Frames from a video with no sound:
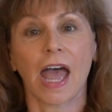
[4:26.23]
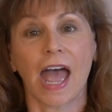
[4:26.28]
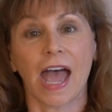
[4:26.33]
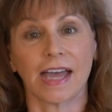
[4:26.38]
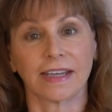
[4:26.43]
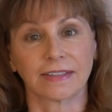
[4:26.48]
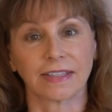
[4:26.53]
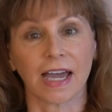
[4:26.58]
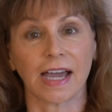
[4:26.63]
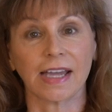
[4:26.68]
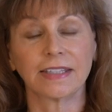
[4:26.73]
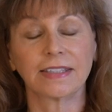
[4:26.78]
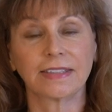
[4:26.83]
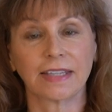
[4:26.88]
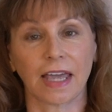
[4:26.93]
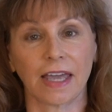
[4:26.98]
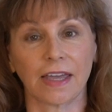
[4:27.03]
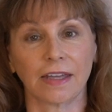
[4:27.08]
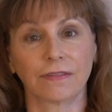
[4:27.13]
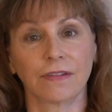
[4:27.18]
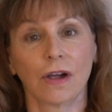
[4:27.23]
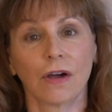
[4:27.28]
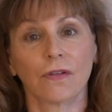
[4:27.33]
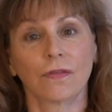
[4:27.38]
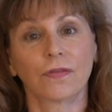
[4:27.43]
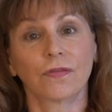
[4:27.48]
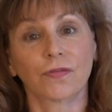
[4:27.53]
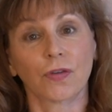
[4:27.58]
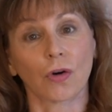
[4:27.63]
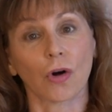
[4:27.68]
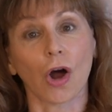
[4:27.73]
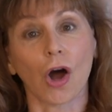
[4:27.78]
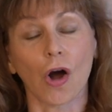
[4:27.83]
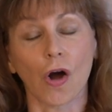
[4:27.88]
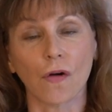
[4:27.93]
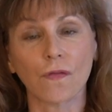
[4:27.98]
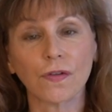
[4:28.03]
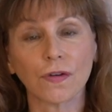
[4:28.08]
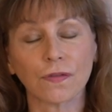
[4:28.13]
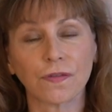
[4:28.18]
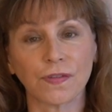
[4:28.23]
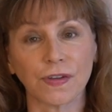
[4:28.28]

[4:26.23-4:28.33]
as I said, for over